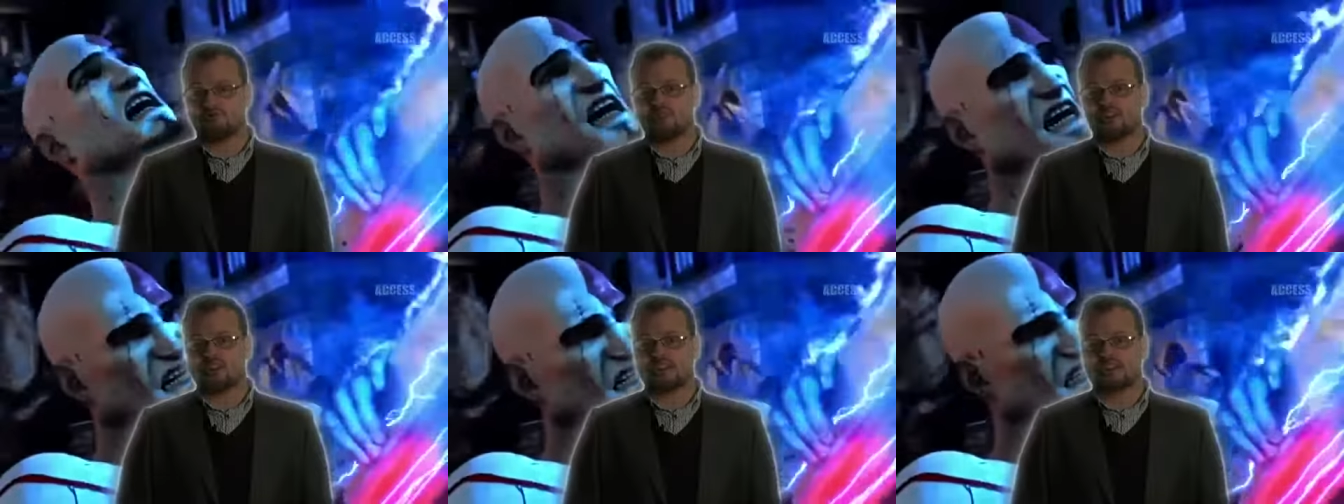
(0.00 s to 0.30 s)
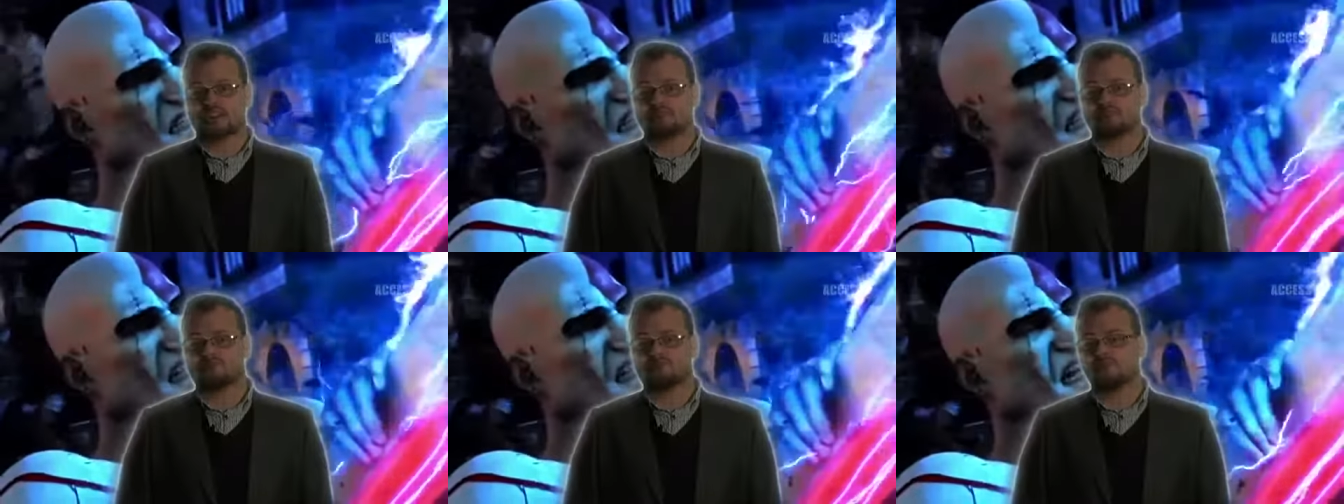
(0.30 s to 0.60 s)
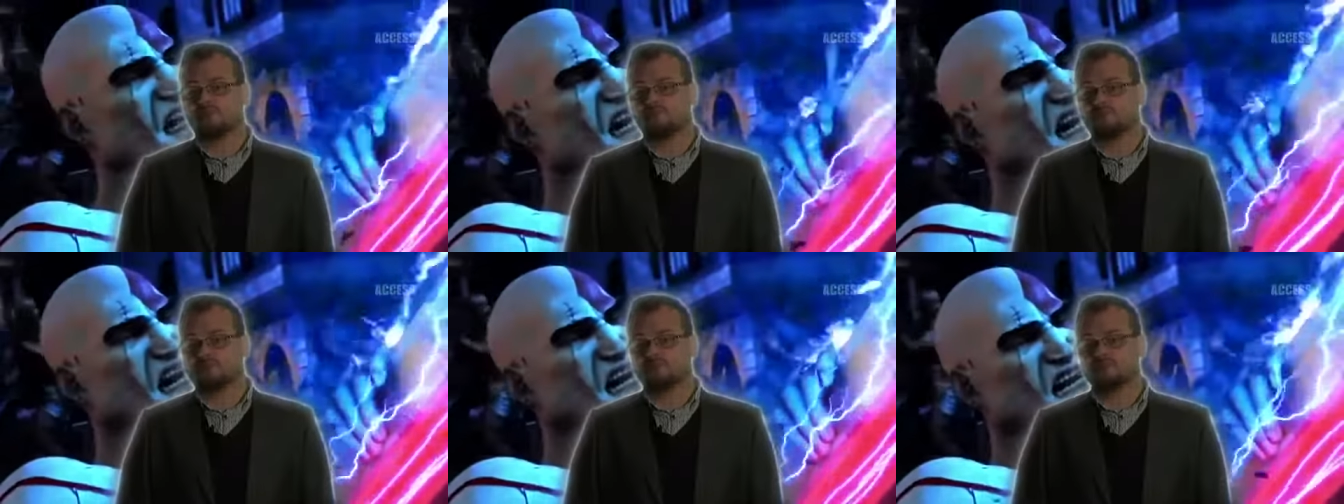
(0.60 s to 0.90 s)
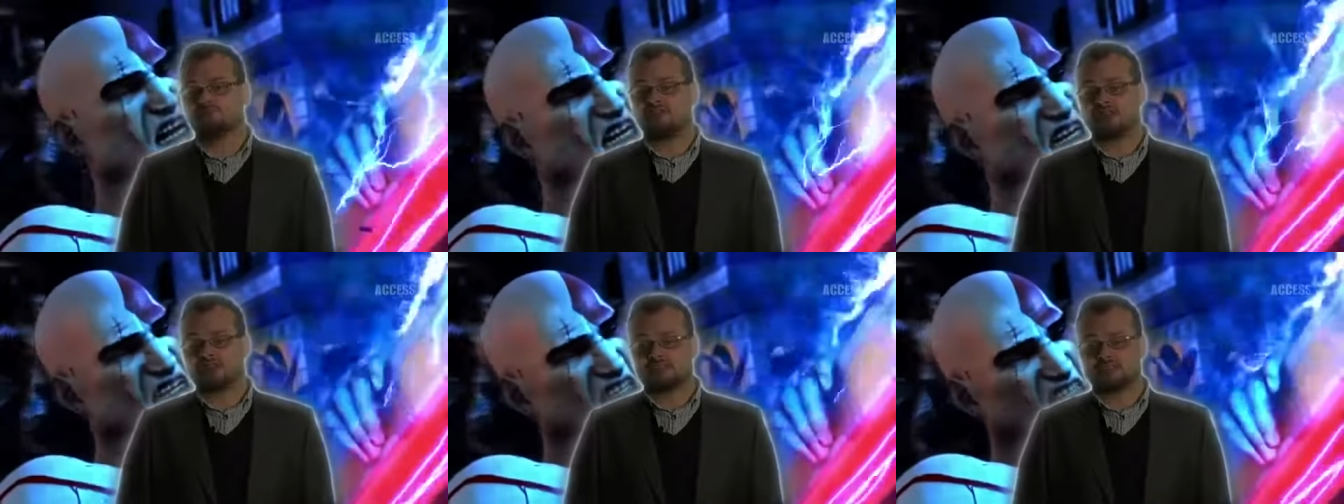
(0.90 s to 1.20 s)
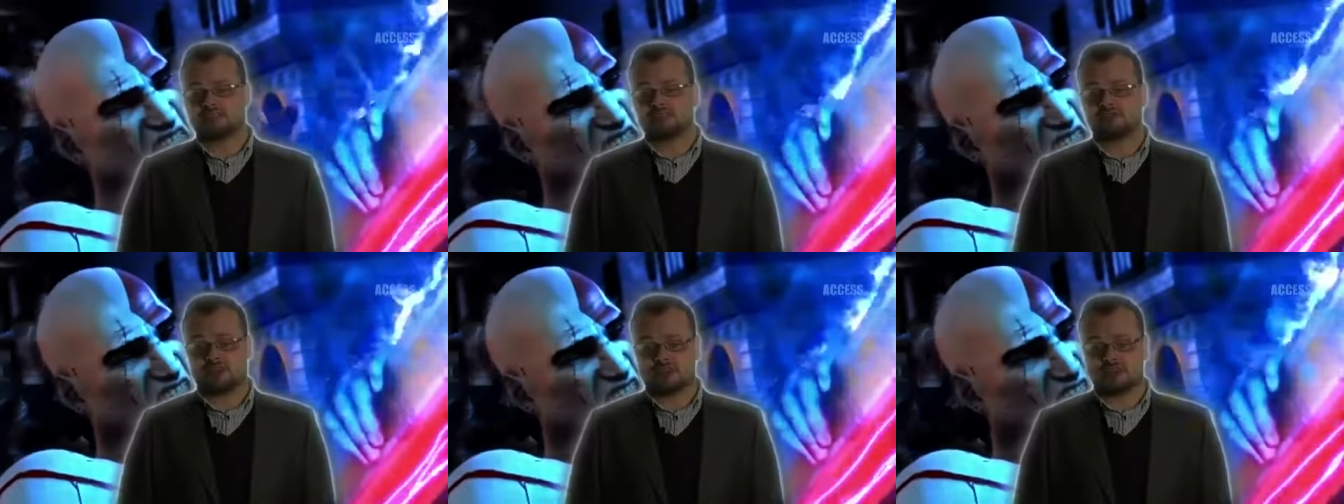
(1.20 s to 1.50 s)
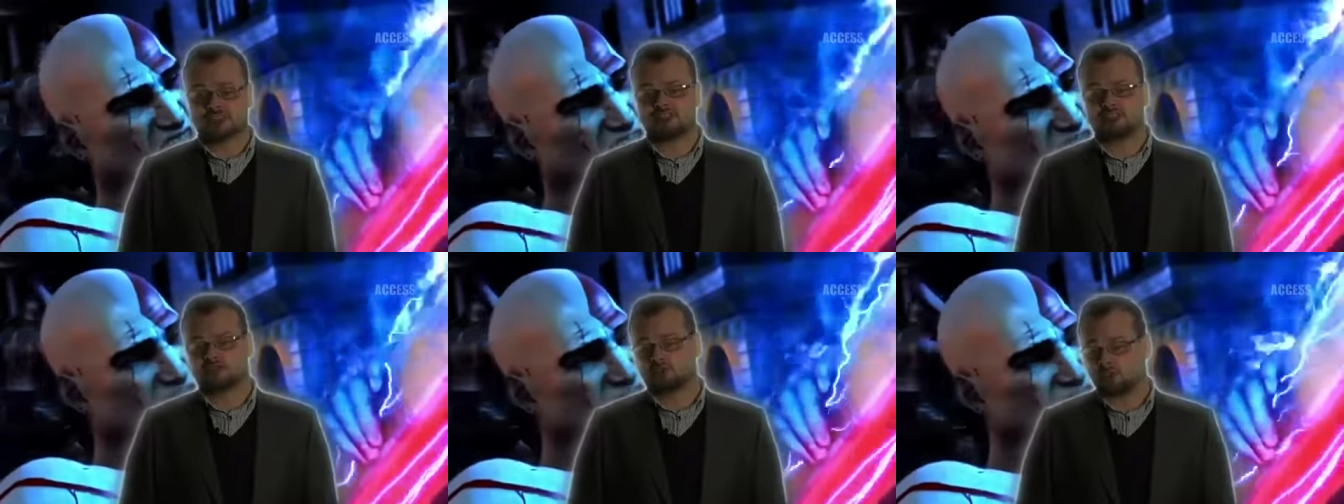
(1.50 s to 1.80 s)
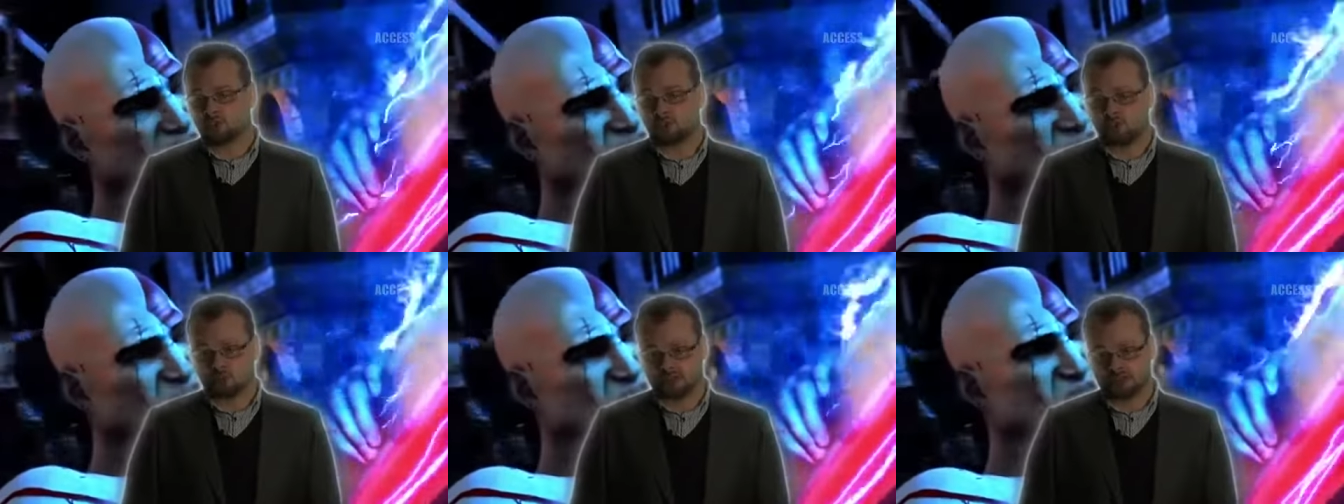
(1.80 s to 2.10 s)
by running him through with a ruddy great
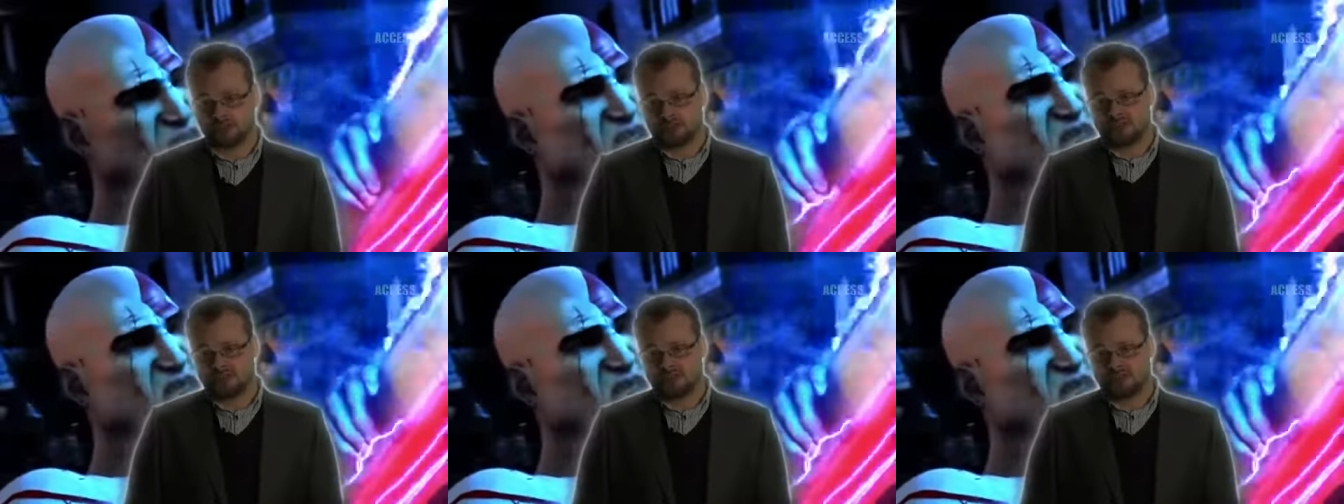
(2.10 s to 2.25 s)
sword.